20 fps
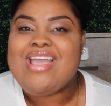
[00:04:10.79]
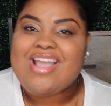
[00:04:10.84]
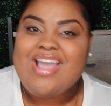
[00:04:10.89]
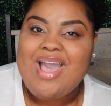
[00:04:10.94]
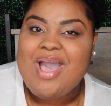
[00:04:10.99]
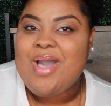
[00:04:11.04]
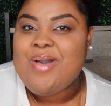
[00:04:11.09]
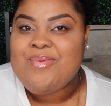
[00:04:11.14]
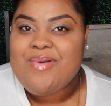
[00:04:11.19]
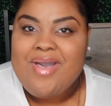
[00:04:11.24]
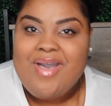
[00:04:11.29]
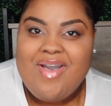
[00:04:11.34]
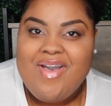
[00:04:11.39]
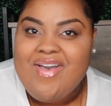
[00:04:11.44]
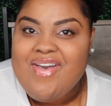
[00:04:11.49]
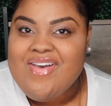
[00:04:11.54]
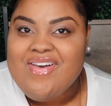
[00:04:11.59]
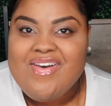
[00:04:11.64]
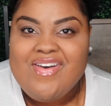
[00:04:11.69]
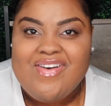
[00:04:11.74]
Come
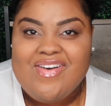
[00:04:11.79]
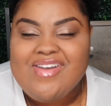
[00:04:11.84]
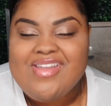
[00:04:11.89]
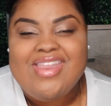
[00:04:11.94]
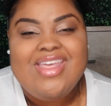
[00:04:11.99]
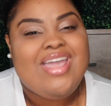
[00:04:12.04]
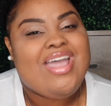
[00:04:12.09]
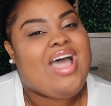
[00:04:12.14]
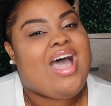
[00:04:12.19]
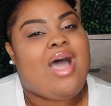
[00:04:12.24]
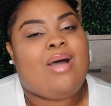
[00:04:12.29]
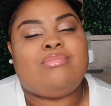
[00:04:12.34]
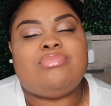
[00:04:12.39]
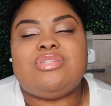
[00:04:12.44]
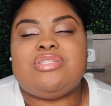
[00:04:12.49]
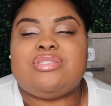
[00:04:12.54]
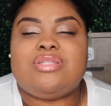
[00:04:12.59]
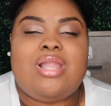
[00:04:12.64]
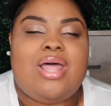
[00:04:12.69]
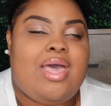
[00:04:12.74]
on. I'm
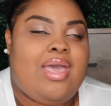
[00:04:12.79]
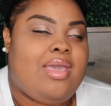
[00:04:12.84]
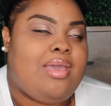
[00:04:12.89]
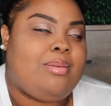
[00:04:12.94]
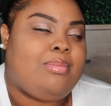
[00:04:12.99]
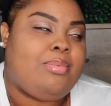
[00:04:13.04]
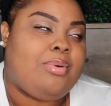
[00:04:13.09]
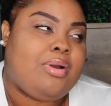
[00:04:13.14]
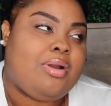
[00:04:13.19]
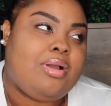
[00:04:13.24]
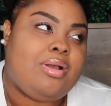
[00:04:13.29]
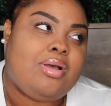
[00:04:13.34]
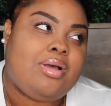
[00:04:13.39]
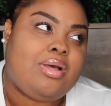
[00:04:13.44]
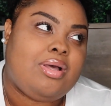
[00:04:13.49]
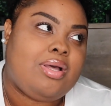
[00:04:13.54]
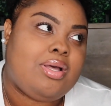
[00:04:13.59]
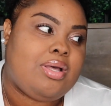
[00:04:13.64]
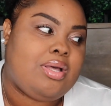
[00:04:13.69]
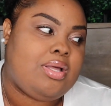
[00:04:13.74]
just like,
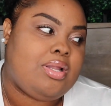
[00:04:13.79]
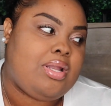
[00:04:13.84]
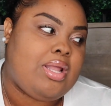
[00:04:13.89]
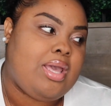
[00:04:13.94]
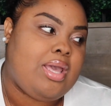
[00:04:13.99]
bruh.